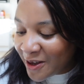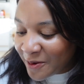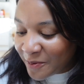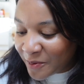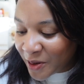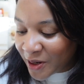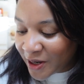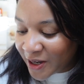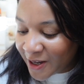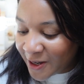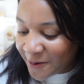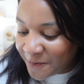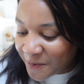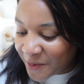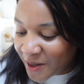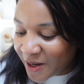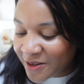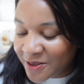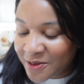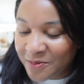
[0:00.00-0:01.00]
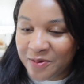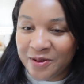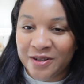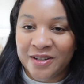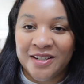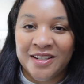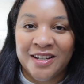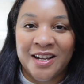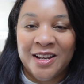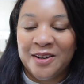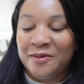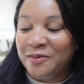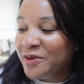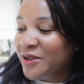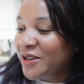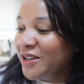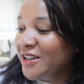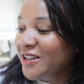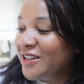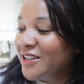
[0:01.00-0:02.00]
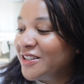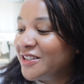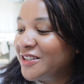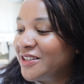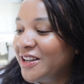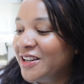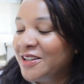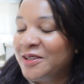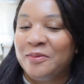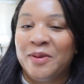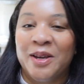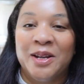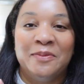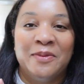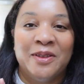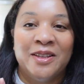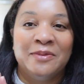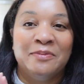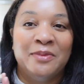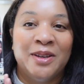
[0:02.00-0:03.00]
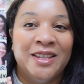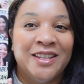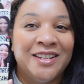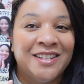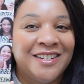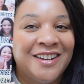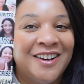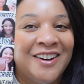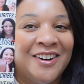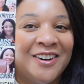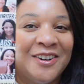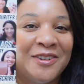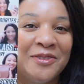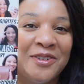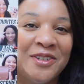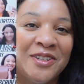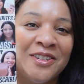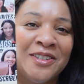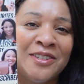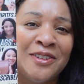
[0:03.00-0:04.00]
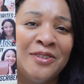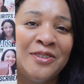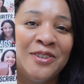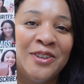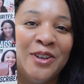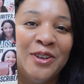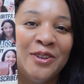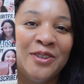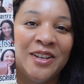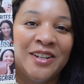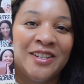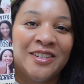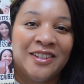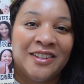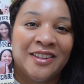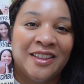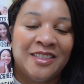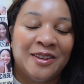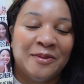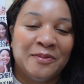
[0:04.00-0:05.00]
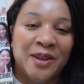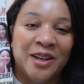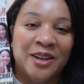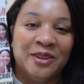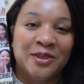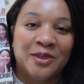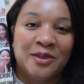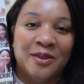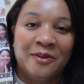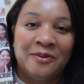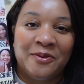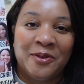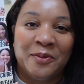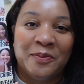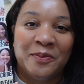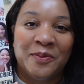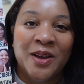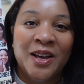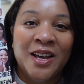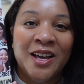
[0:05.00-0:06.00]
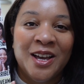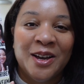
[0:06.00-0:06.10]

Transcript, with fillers: My husband and my kids made me this card which is so cute they took the thumbnails from